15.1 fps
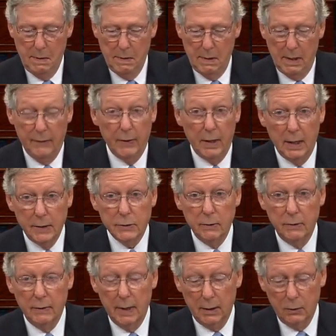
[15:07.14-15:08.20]
And the answer to
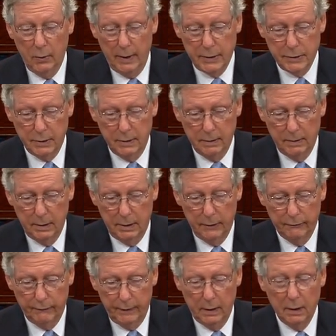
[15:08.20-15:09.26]
that question is
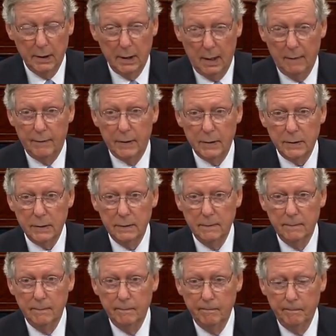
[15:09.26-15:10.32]
fairly obvious.
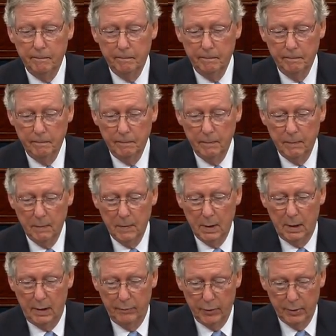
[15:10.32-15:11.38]

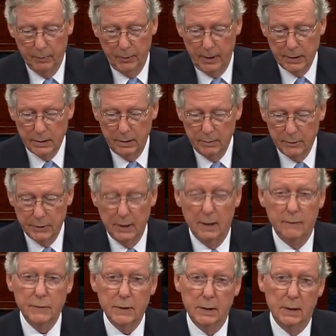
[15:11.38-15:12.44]
Even the president
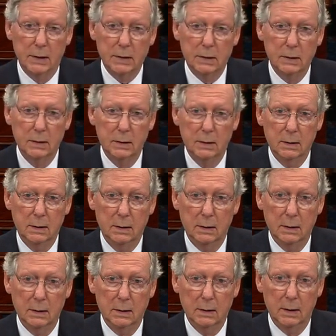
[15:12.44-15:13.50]
himself says
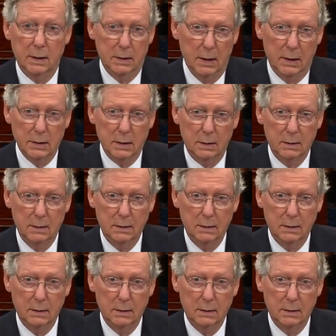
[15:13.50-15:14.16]
it doesn't.